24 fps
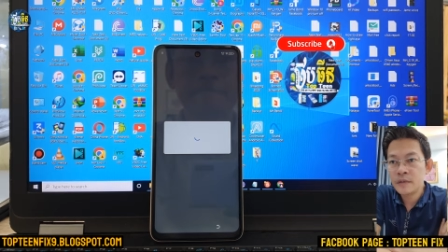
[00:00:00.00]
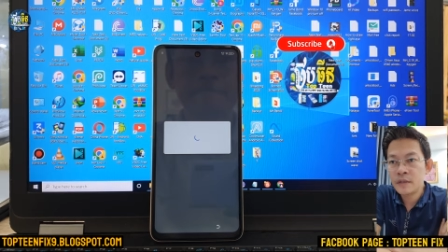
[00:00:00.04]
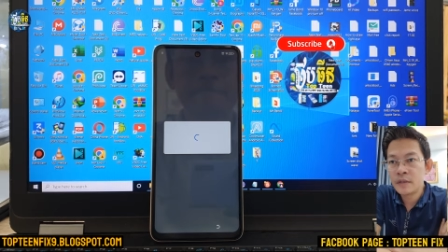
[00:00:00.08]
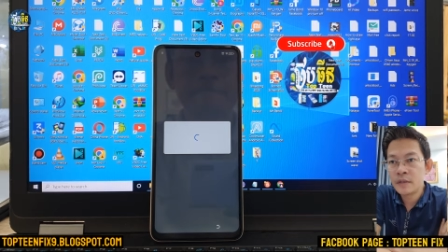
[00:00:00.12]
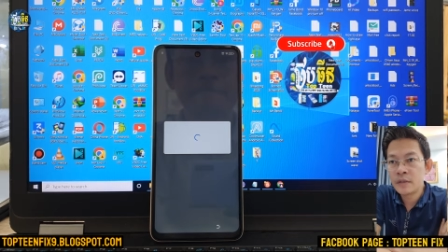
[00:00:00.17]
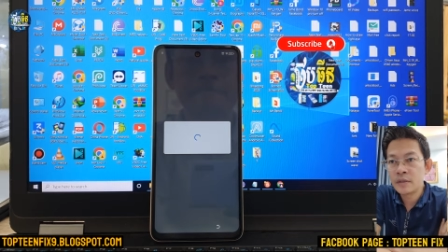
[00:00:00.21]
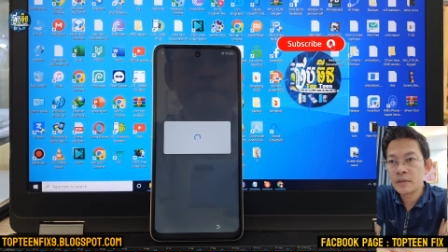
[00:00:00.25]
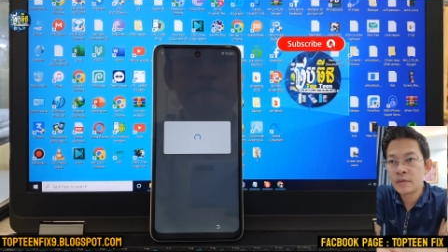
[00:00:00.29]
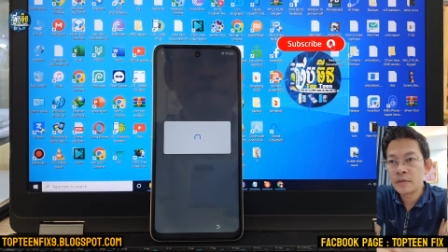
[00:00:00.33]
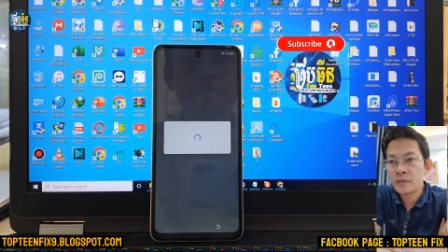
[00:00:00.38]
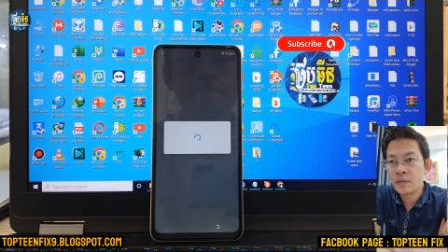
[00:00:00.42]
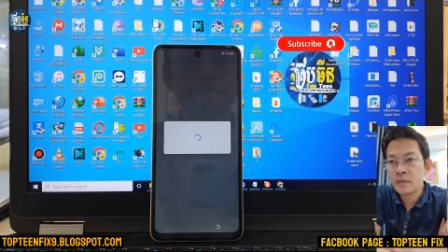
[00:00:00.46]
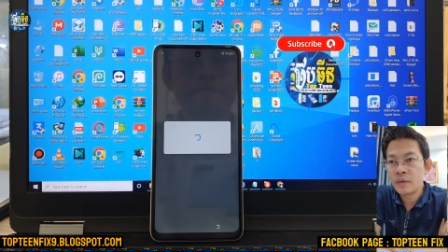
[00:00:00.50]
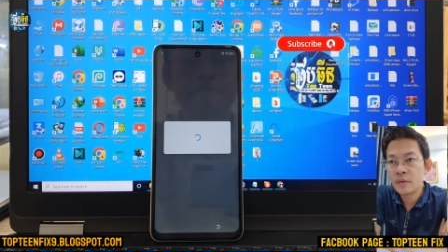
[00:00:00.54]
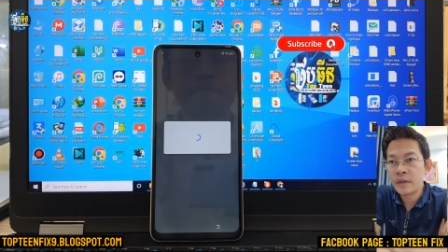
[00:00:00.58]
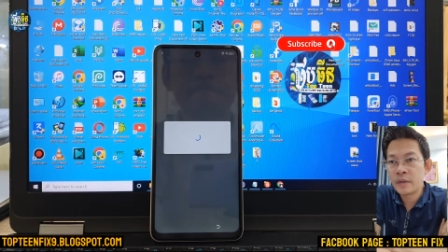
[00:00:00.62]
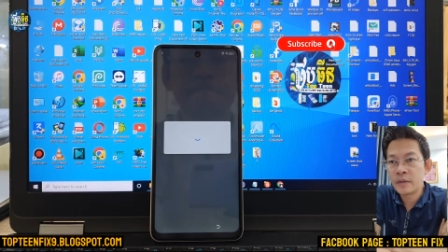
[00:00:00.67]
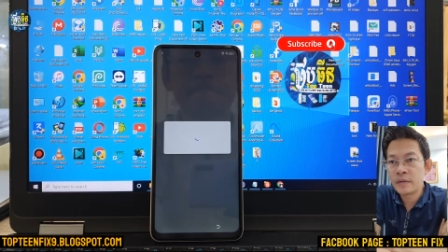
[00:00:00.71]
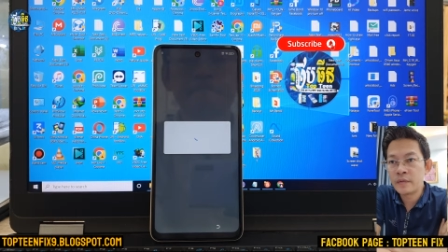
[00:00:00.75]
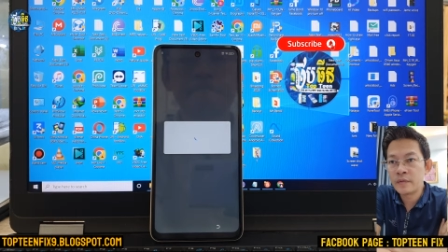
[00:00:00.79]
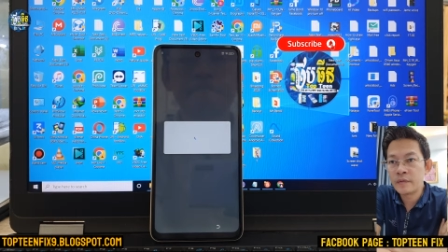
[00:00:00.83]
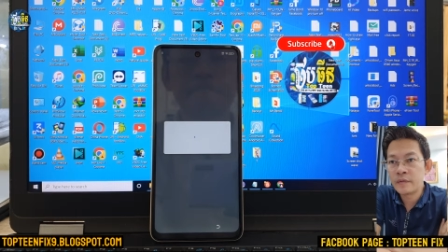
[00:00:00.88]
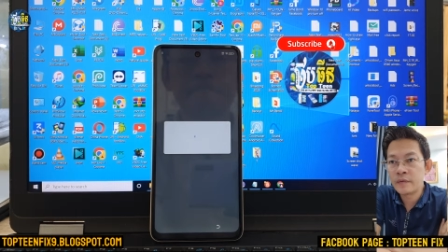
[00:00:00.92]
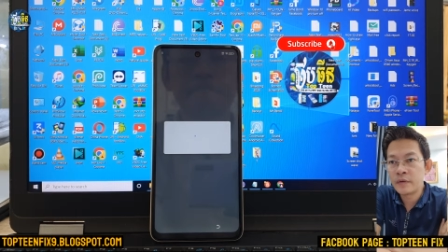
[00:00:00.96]
just
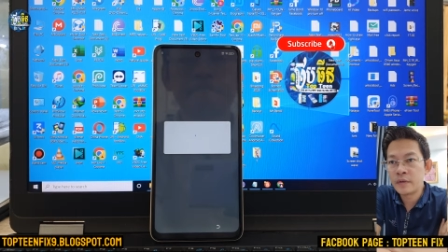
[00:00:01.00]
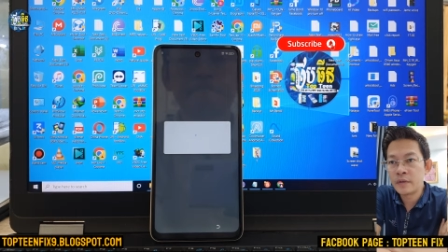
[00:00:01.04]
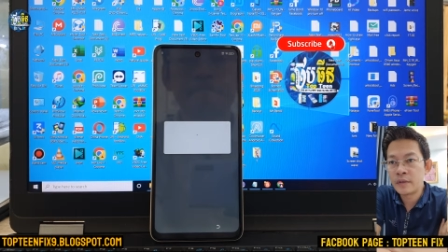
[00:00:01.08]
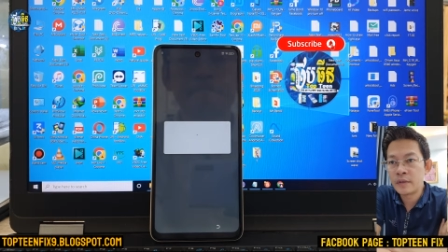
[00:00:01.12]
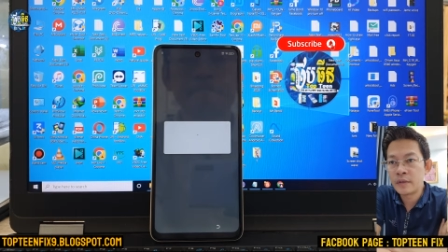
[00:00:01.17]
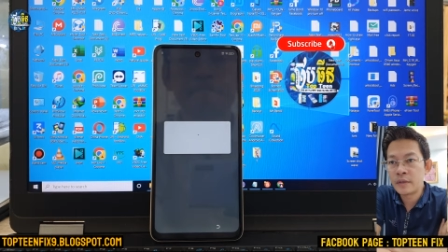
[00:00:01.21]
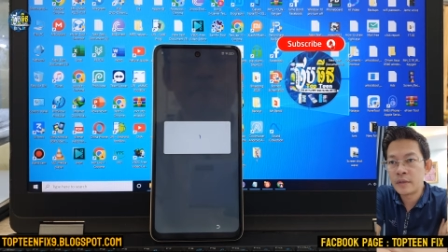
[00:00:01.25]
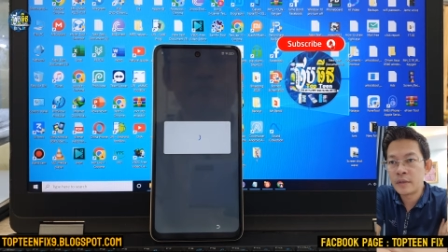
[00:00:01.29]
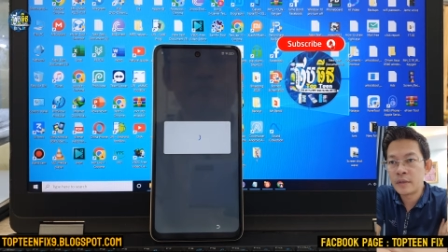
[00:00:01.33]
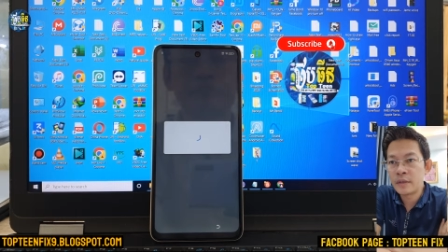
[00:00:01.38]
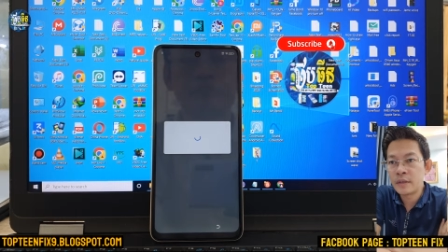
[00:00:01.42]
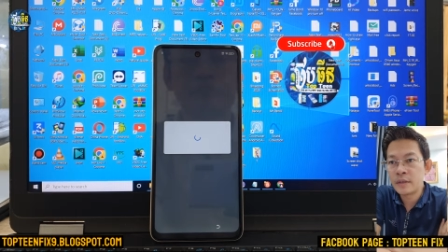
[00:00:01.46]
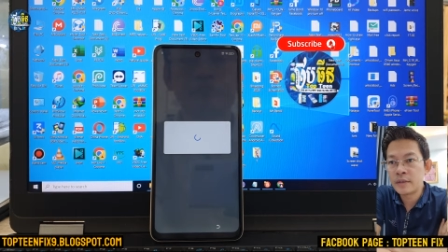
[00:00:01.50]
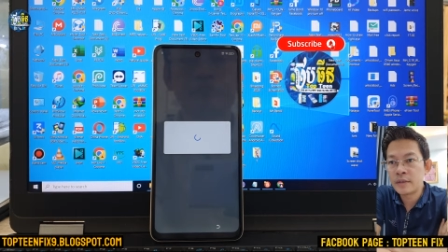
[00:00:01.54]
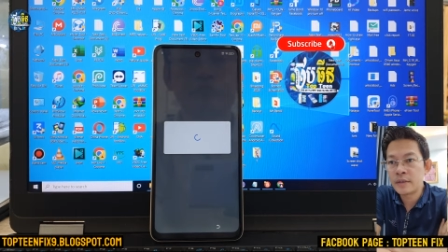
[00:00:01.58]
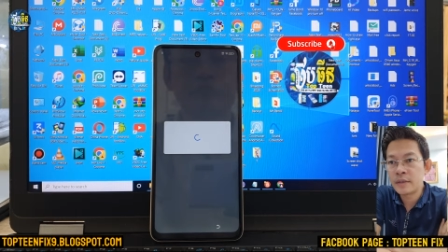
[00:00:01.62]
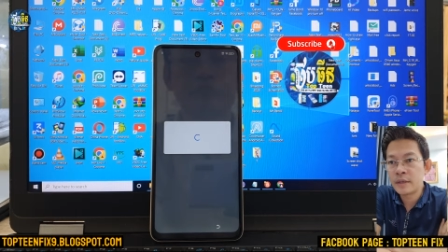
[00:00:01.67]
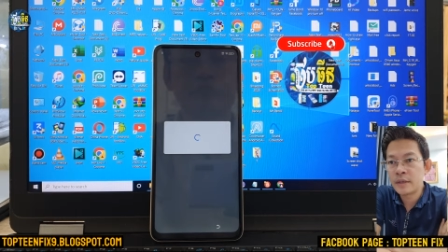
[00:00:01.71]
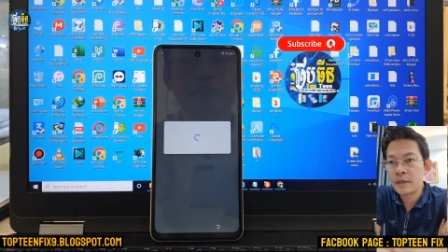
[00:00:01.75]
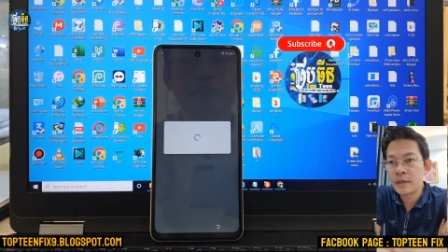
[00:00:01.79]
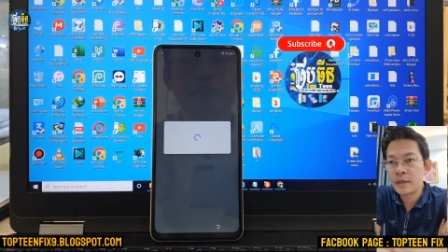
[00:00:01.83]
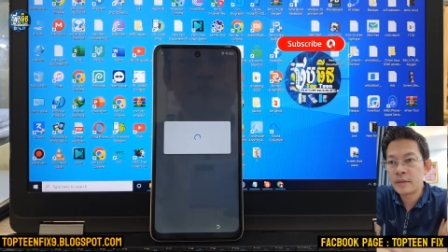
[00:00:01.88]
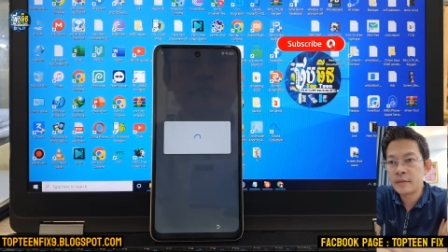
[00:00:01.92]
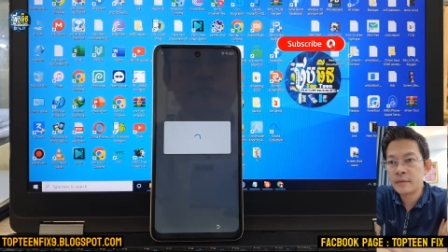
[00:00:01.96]
wait for a
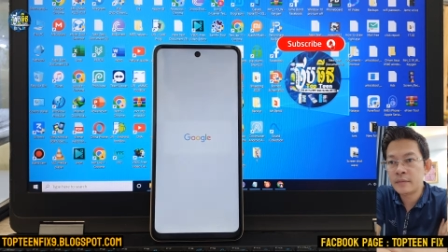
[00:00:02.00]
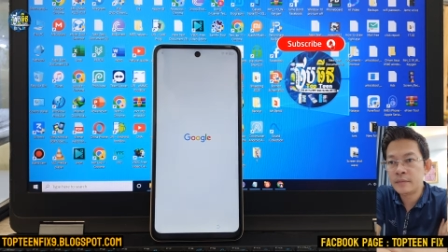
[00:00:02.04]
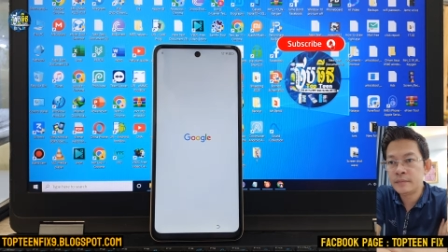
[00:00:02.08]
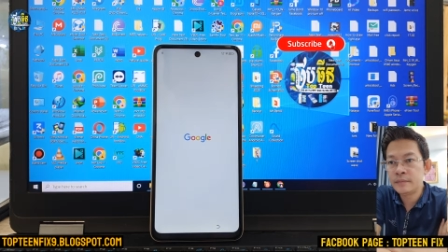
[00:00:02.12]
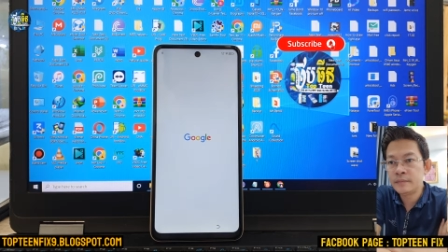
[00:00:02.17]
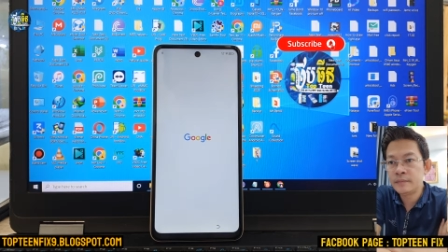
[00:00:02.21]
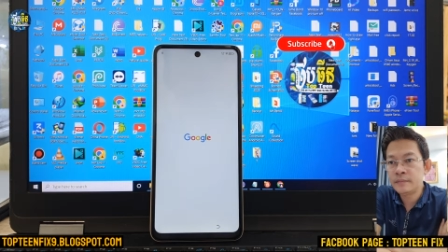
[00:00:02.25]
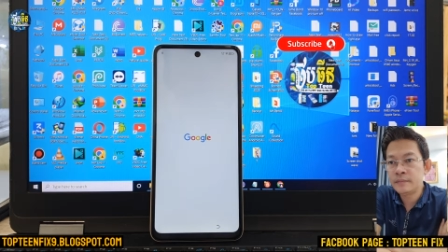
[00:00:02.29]
second